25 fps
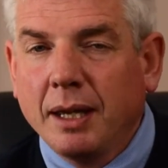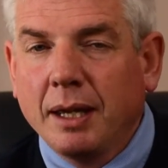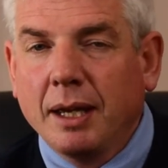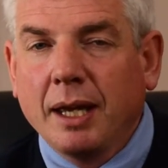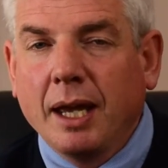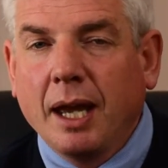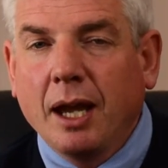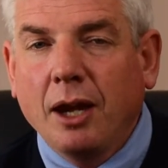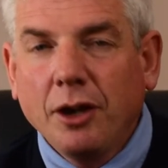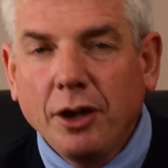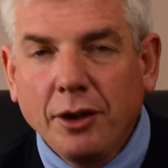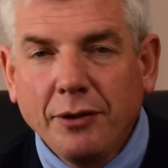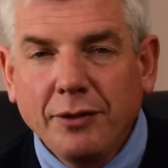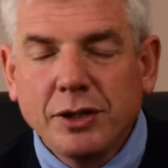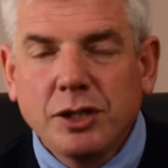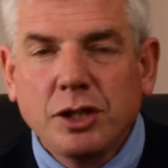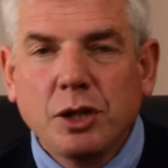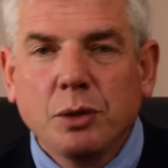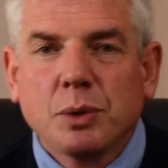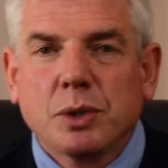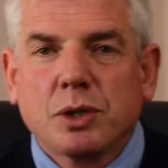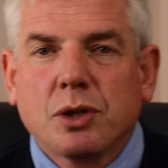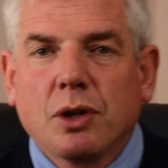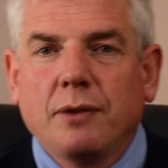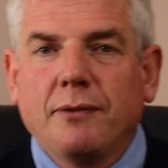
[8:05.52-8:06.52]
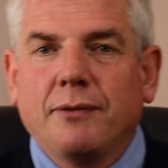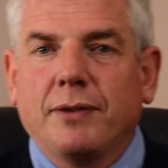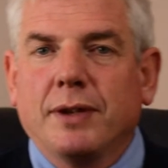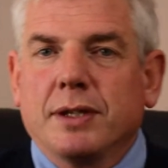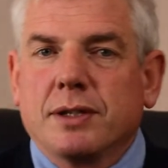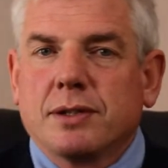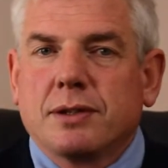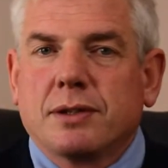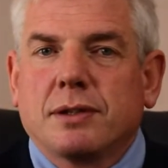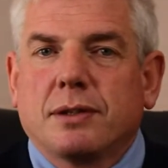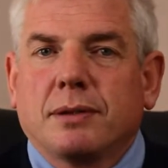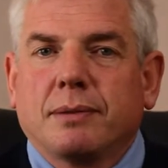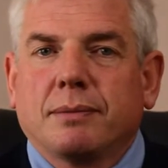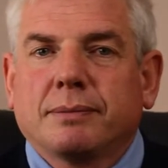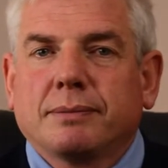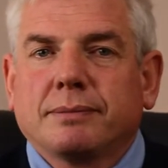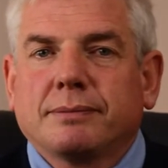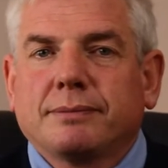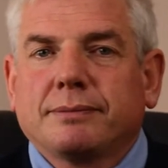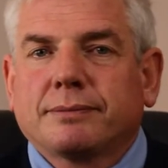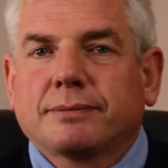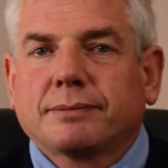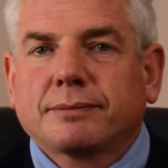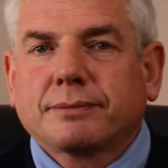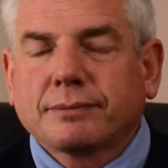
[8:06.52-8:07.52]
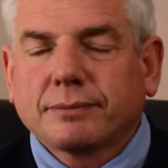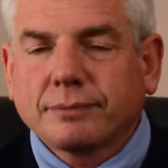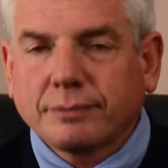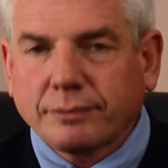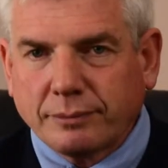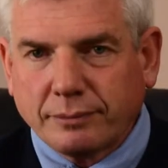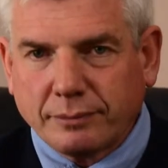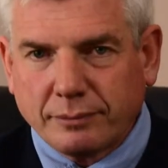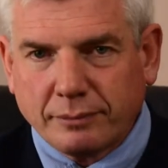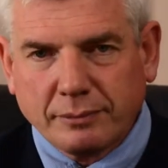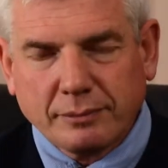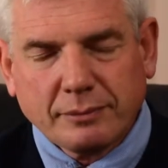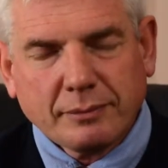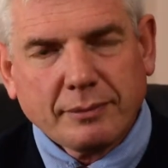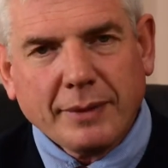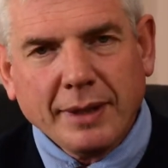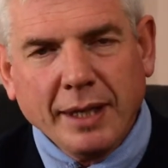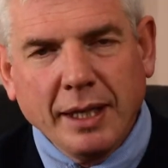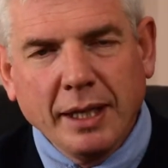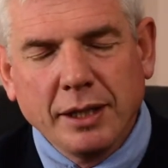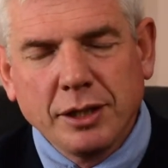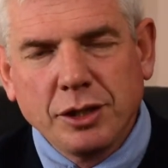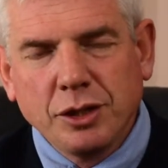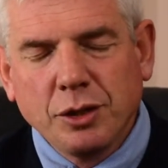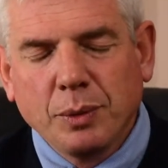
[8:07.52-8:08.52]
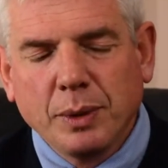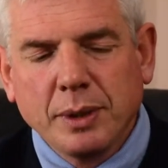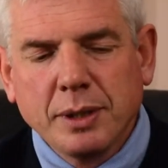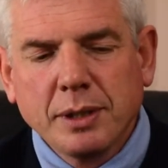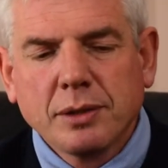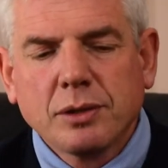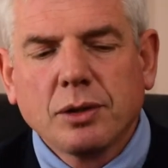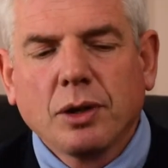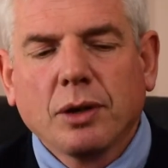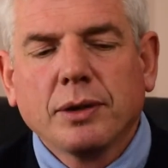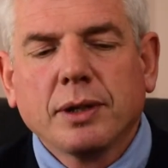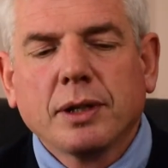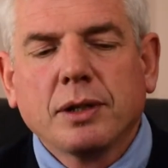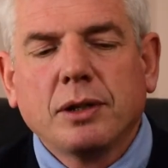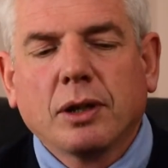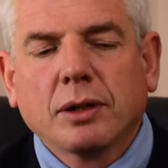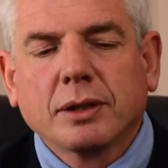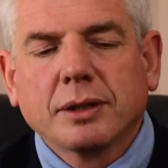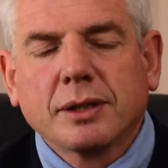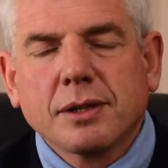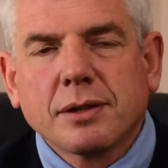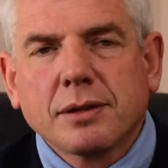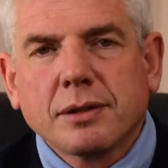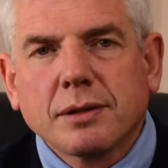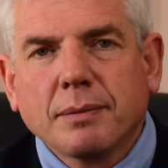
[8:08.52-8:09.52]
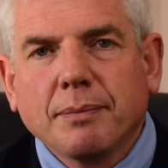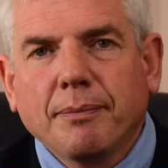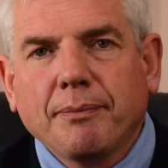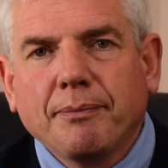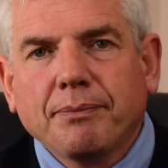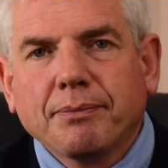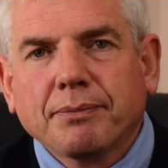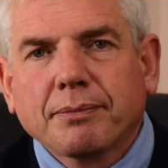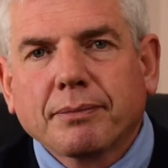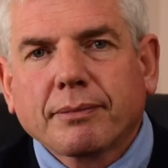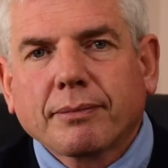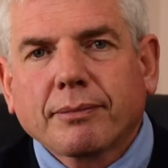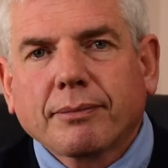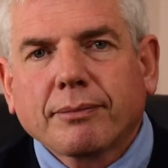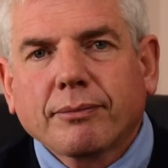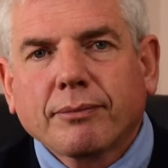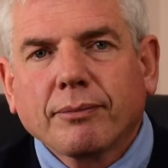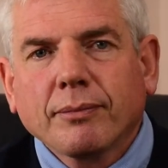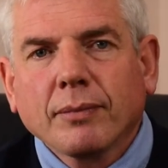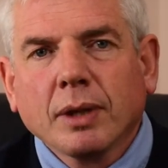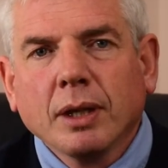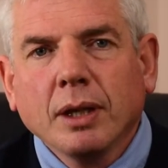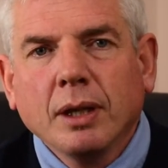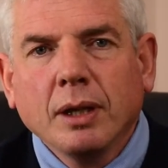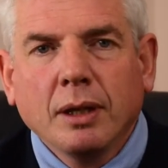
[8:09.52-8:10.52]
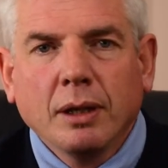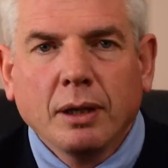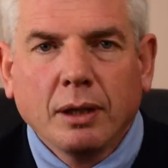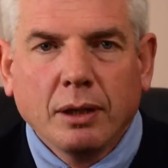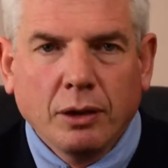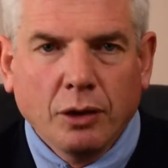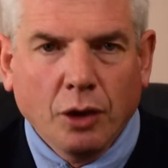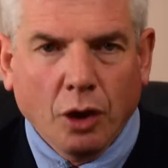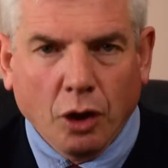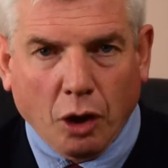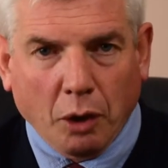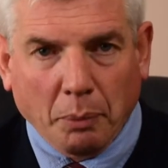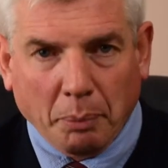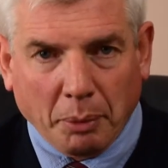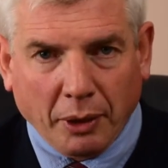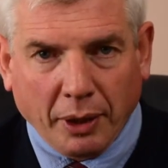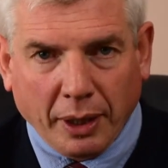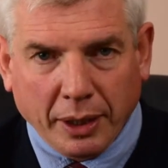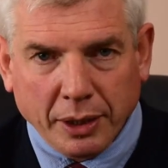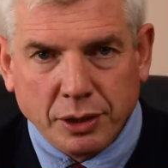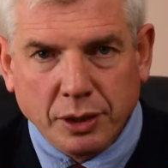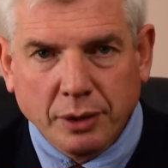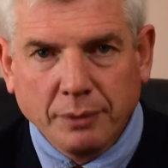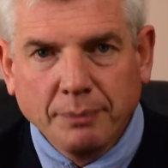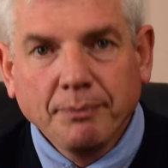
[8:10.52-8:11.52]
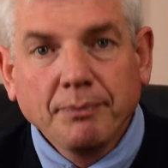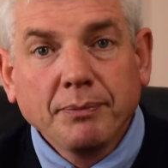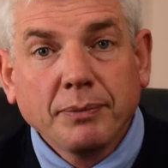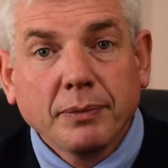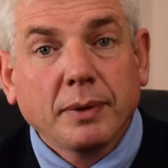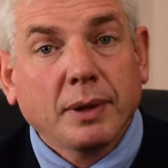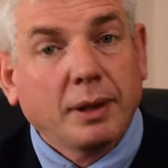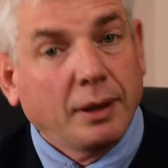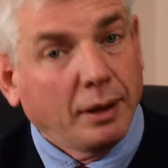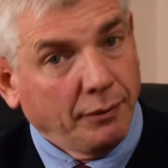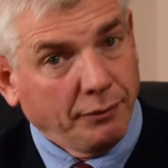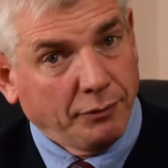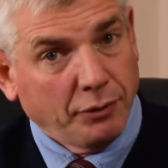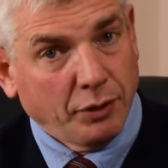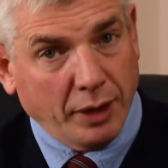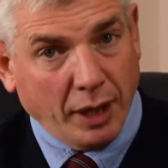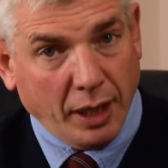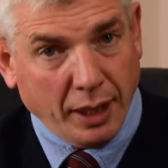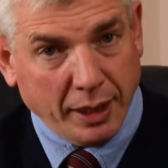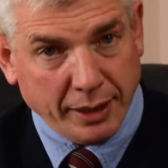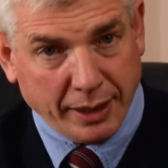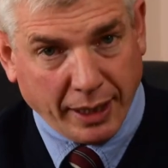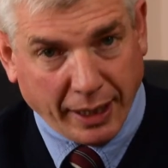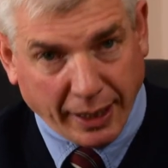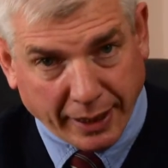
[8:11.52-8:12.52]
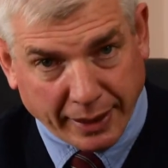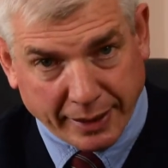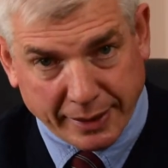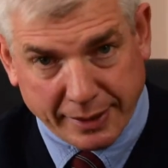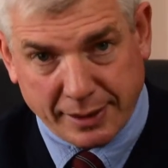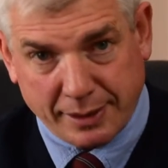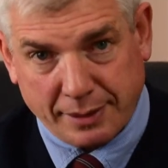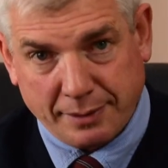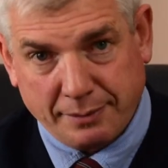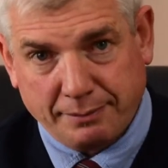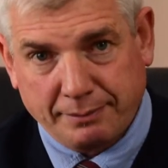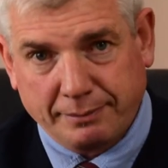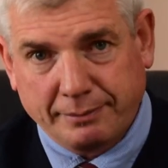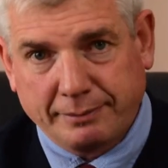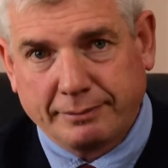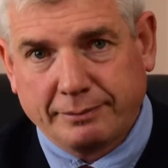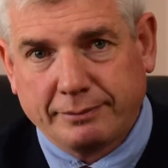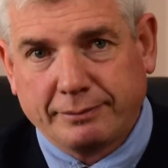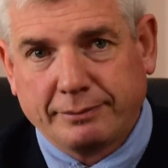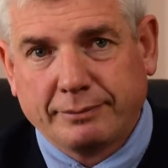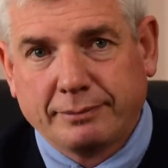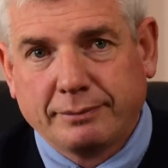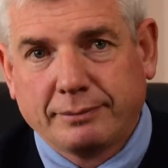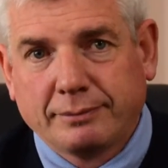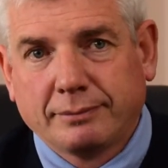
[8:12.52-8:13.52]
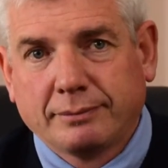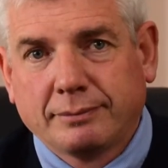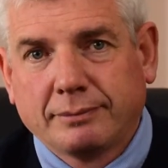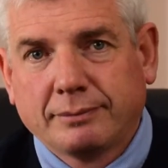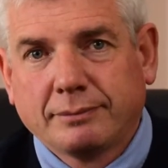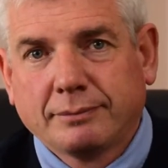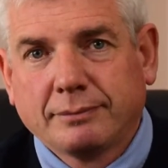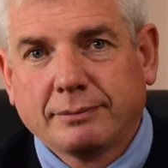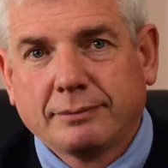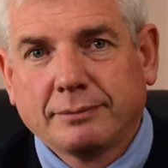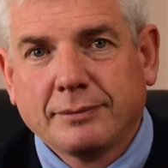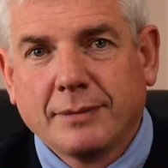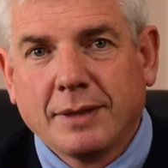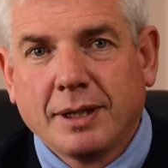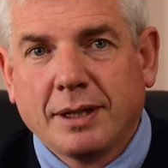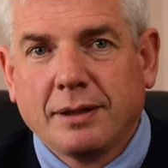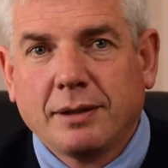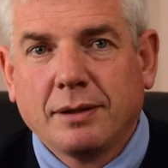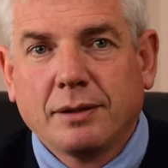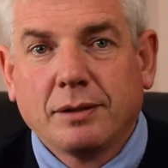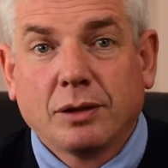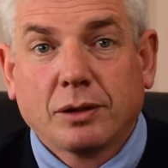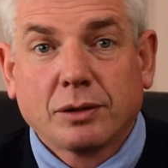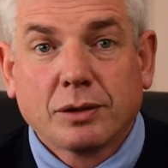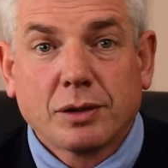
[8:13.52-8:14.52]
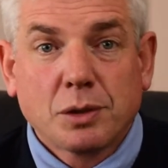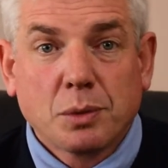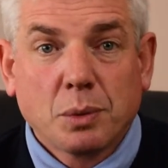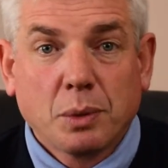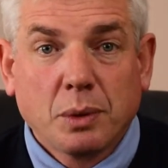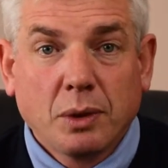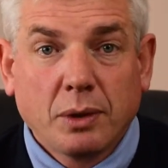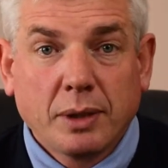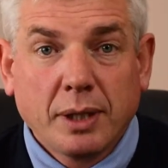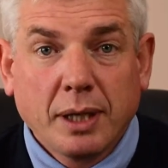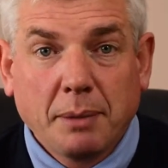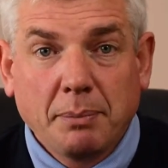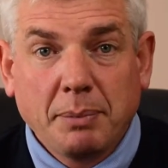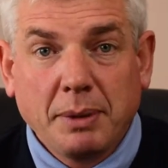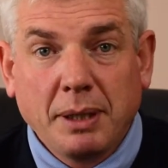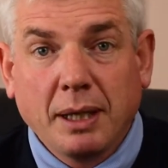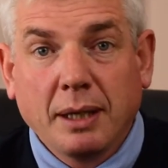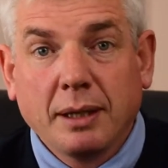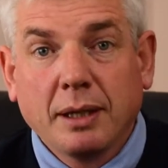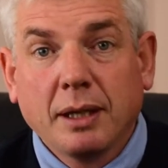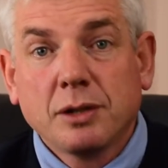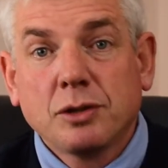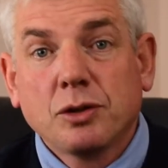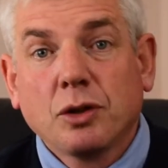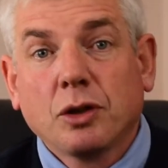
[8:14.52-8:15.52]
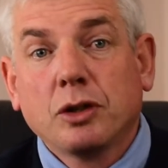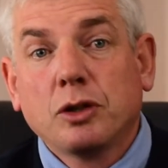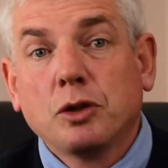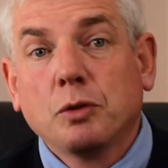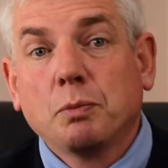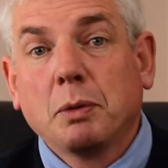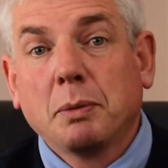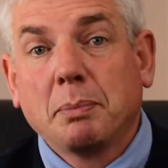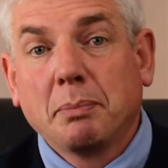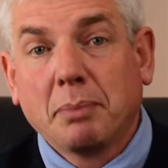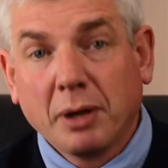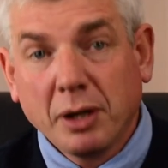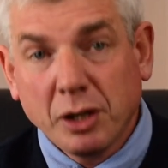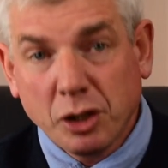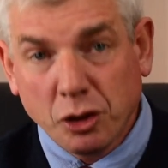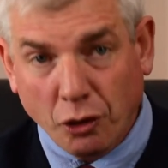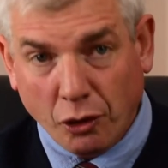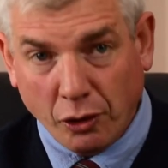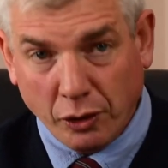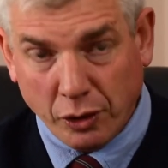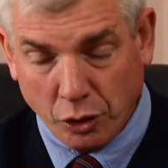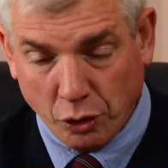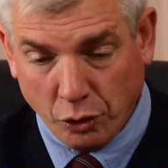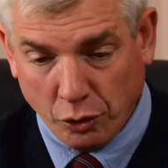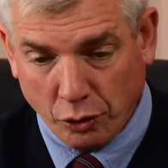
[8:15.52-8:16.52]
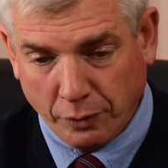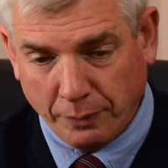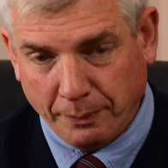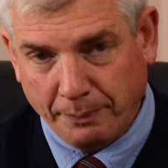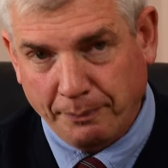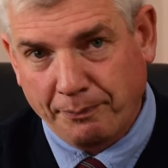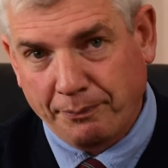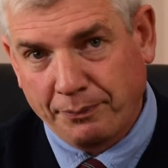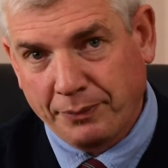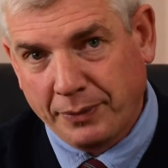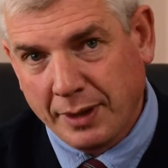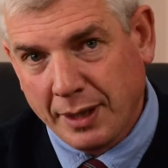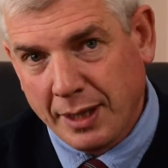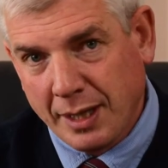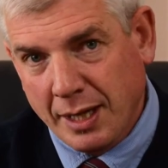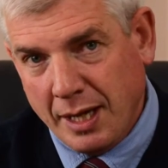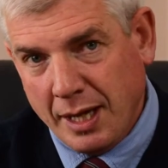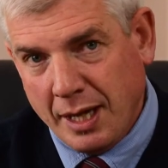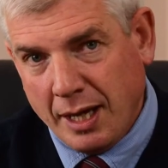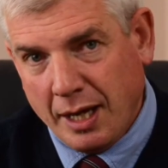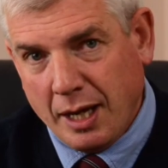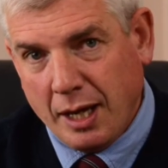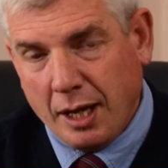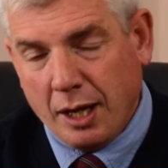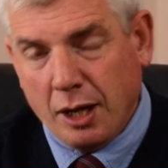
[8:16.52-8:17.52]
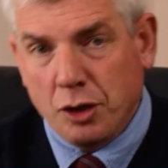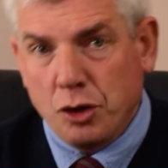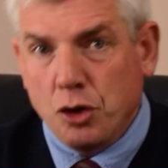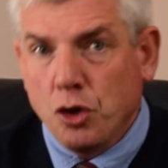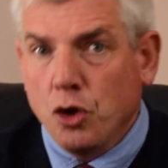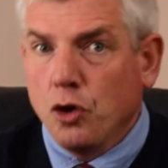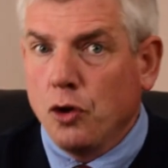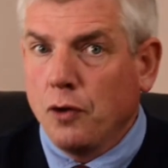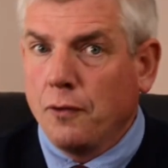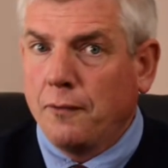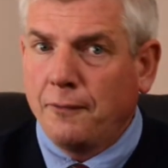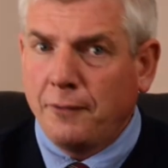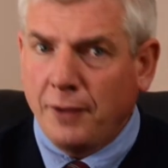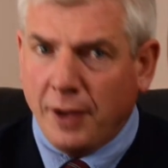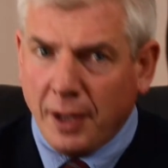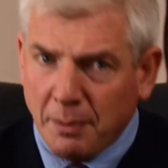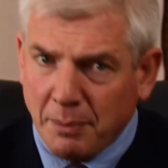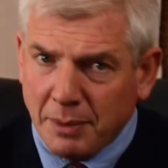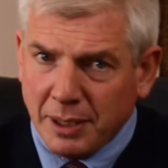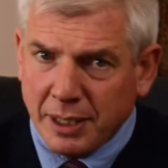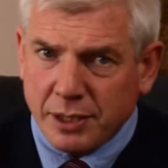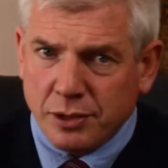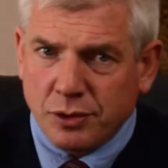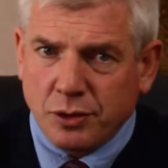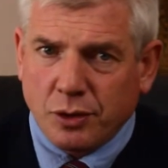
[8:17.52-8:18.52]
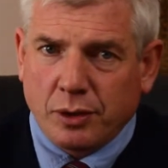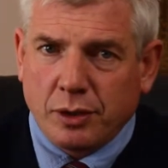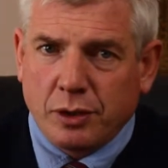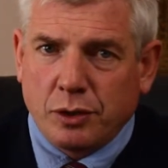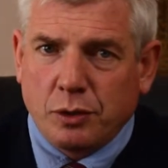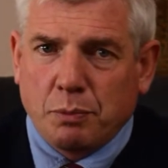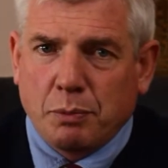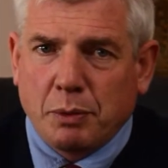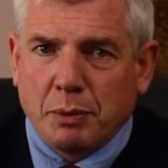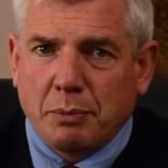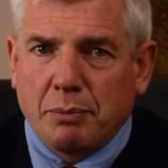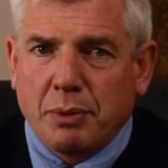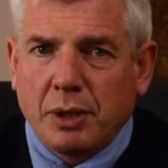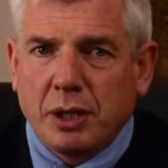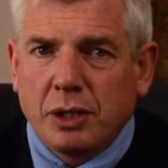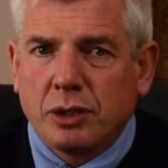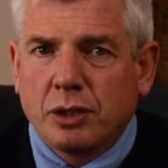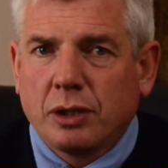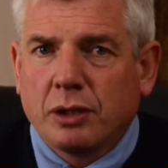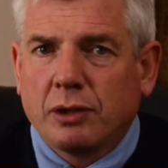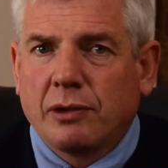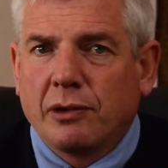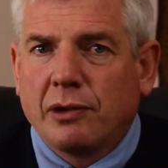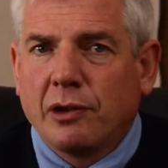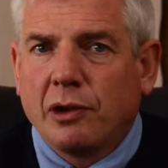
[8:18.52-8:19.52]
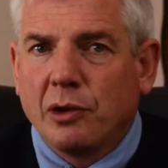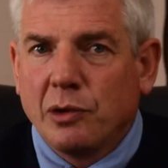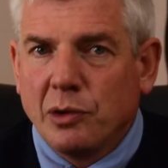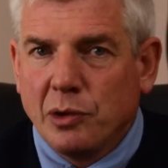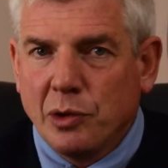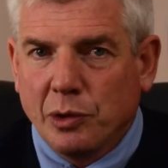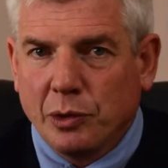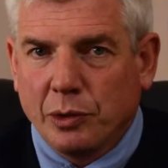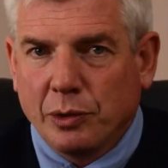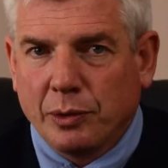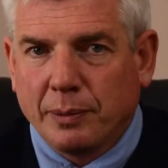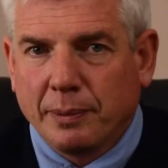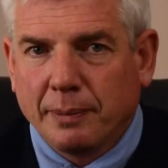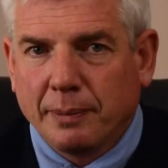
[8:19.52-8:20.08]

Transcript: However, she was convinced. And she went and told the doctors. No operation, for 9 days. The doctors were not happy and they started to put pressure on her. And her family started to put pressure on her.